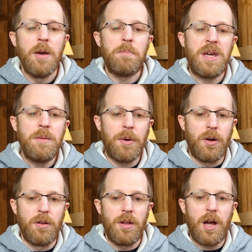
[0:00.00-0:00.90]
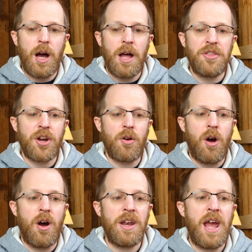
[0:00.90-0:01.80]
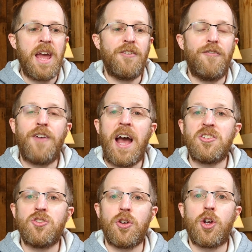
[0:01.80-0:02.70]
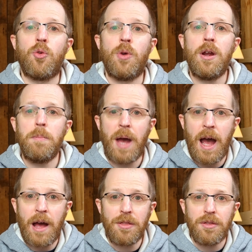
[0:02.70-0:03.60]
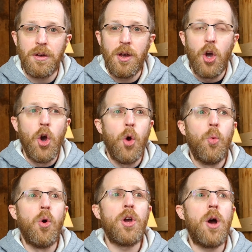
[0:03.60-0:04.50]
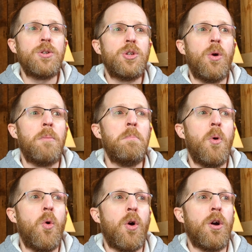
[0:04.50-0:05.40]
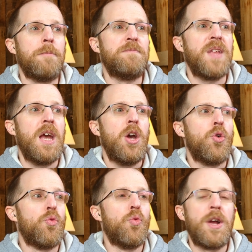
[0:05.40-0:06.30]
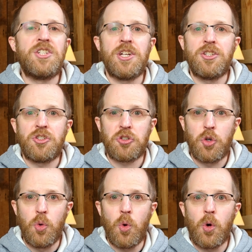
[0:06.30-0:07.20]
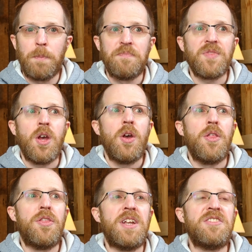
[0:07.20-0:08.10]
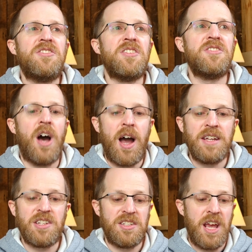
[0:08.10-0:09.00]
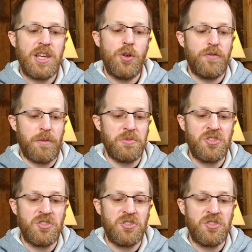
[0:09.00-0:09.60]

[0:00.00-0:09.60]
People that are on a faster career path will go to a more rigid school that is designed to take you from